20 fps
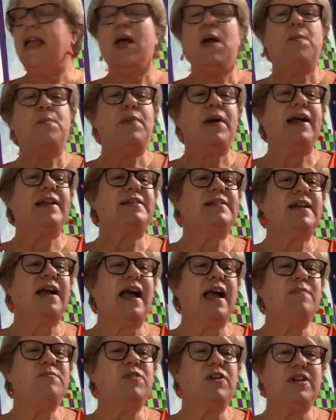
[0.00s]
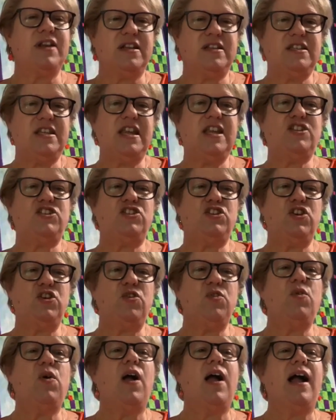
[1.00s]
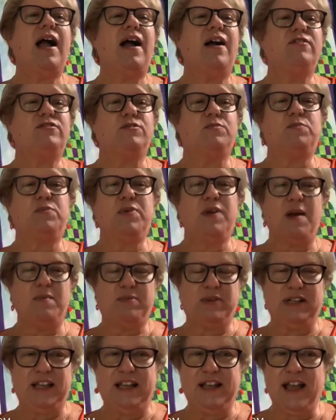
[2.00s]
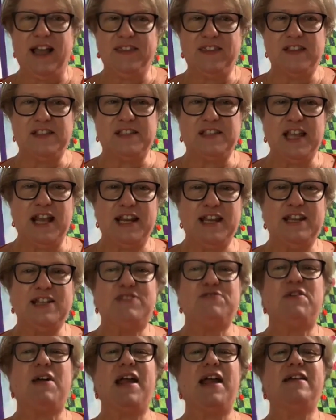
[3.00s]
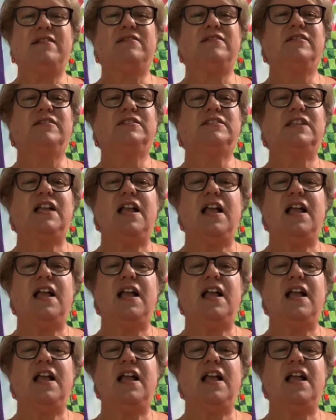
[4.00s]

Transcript: but I'm going to teach you how to properly cut the setting triangles,